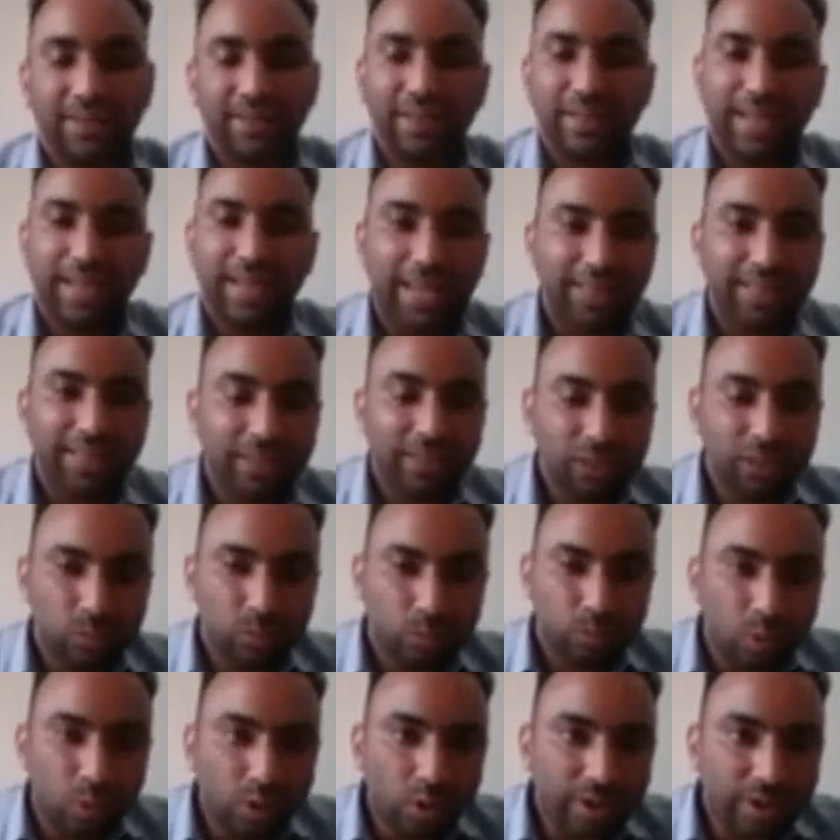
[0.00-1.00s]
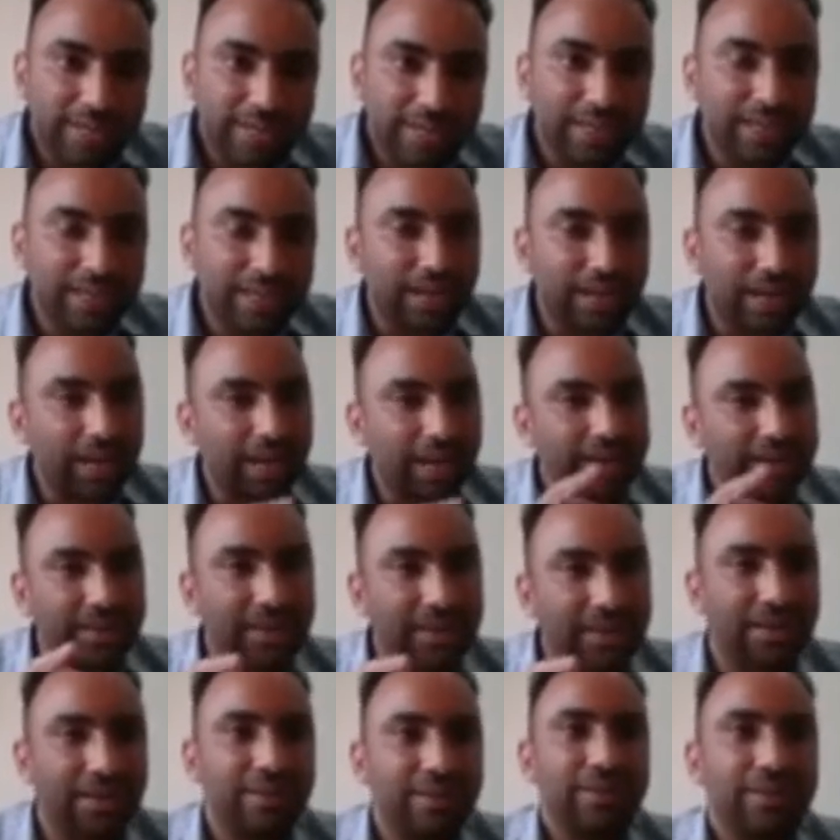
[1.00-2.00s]
And the spawning
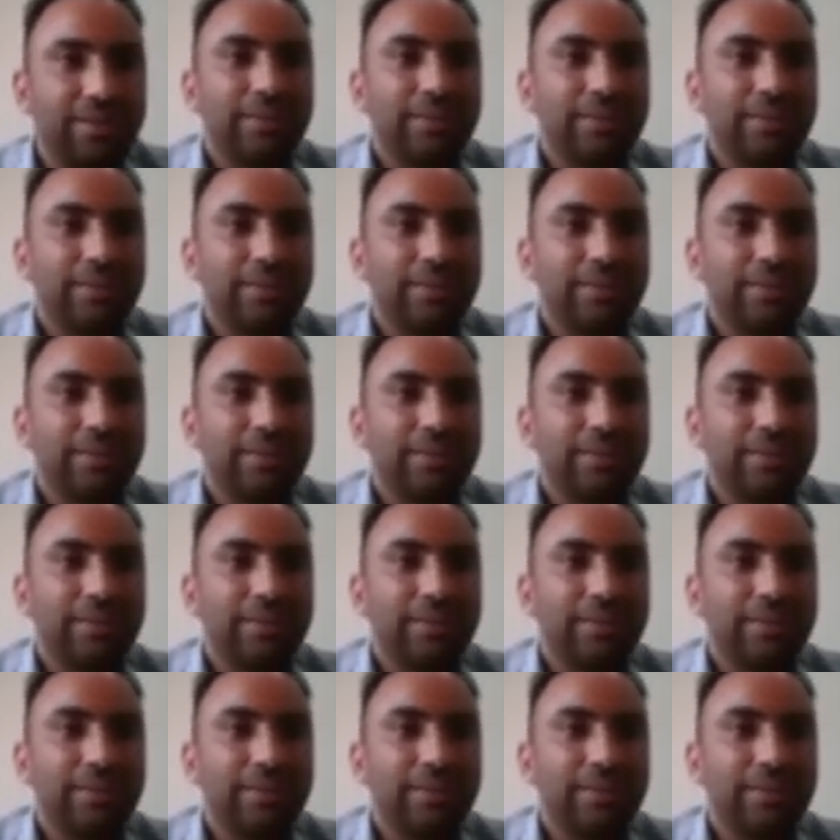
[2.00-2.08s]
under